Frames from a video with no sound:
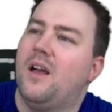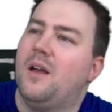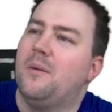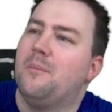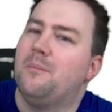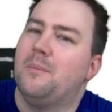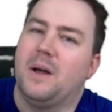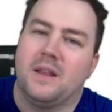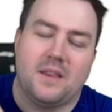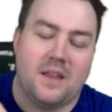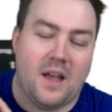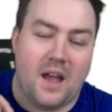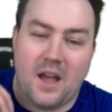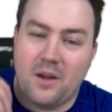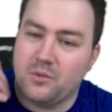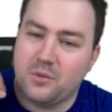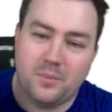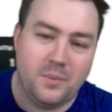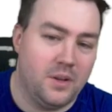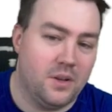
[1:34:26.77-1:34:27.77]
But I
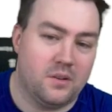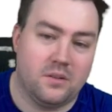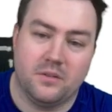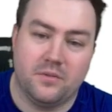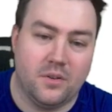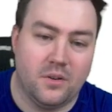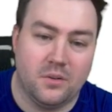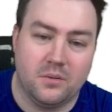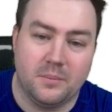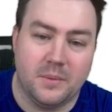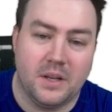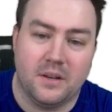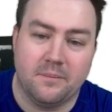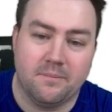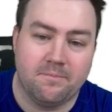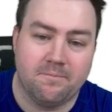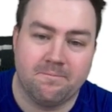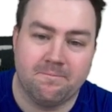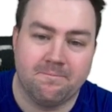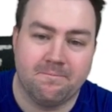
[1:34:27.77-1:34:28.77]
would be on the phone,
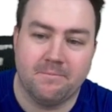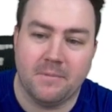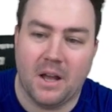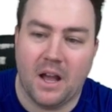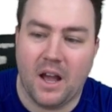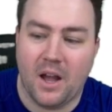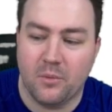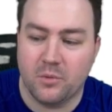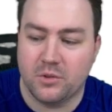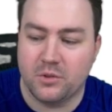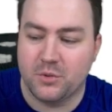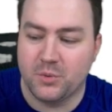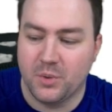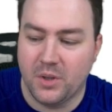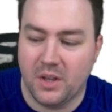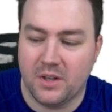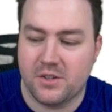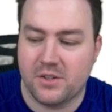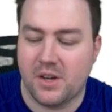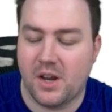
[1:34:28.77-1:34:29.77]
man. I would
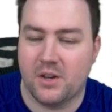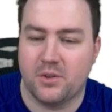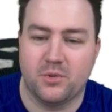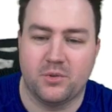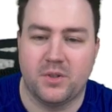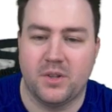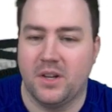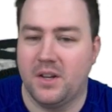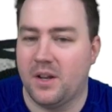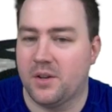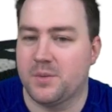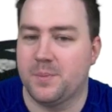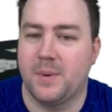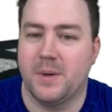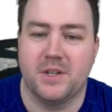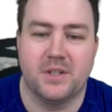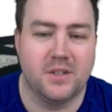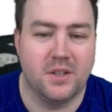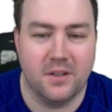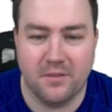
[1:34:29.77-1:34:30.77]
really try to trade down,
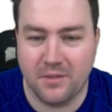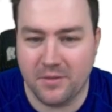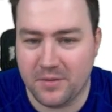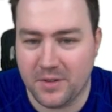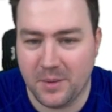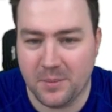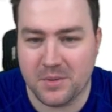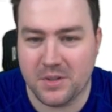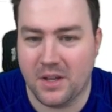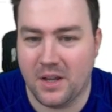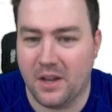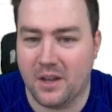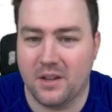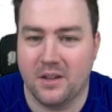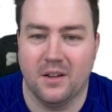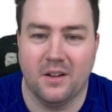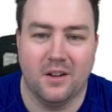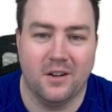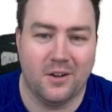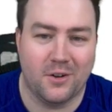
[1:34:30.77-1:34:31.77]
especially with teams like
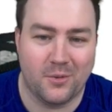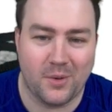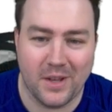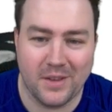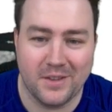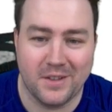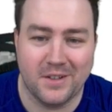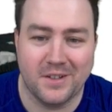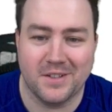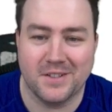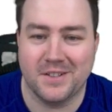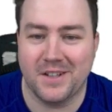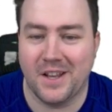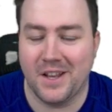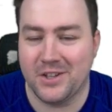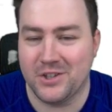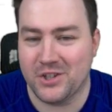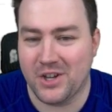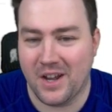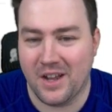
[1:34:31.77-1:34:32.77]
Raiders
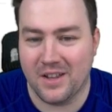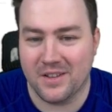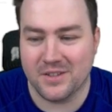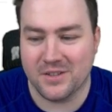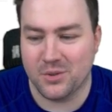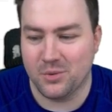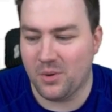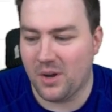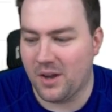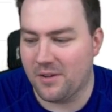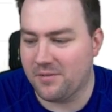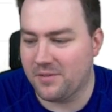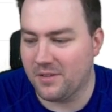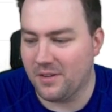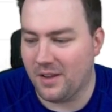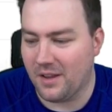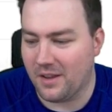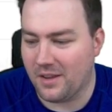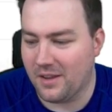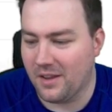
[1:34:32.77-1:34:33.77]
and Giants, who I feel
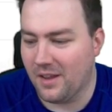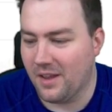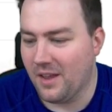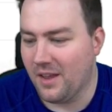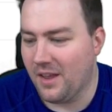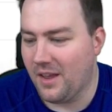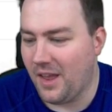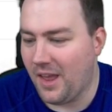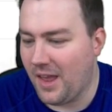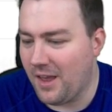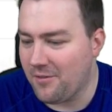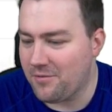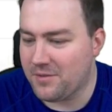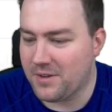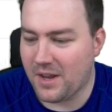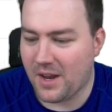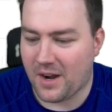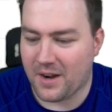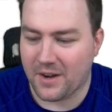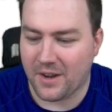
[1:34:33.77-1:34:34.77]
like if
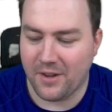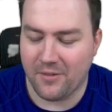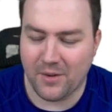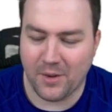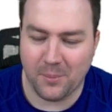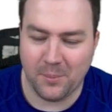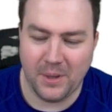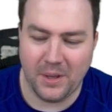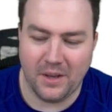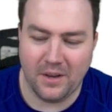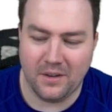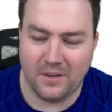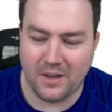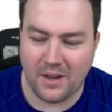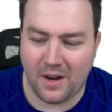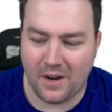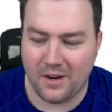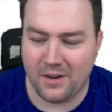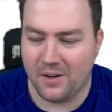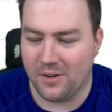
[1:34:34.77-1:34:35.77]
they are giving me
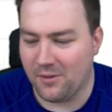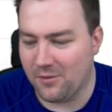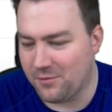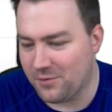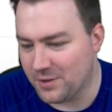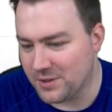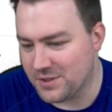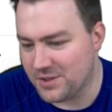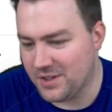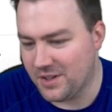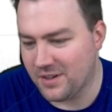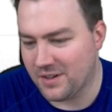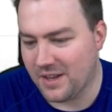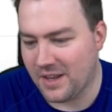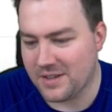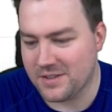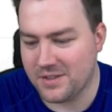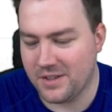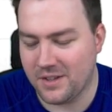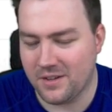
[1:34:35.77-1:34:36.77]
their first year
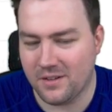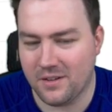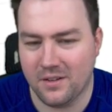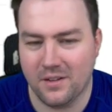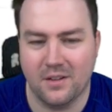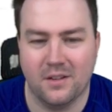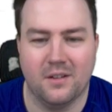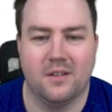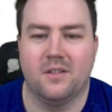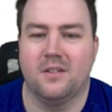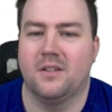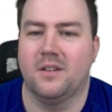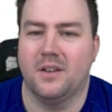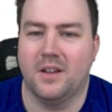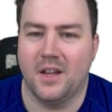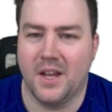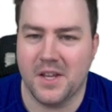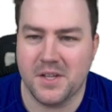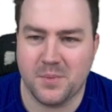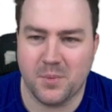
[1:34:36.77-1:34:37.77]
next year,
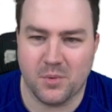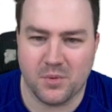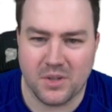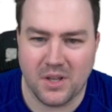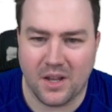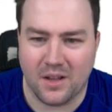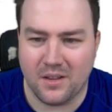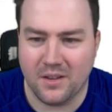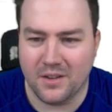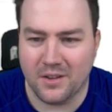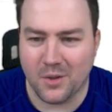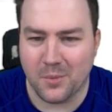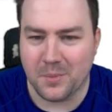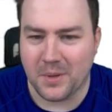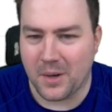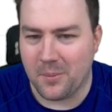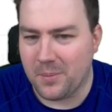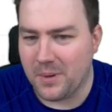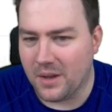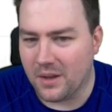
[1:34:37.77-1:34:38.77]
it's most likely a top
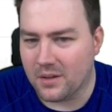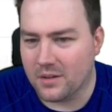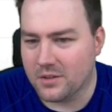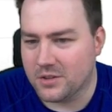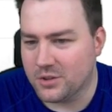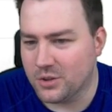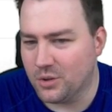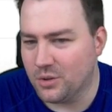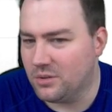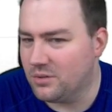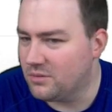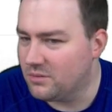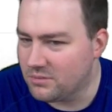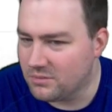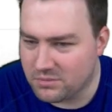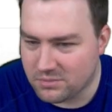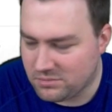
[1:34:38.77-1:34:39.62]
10 pick. So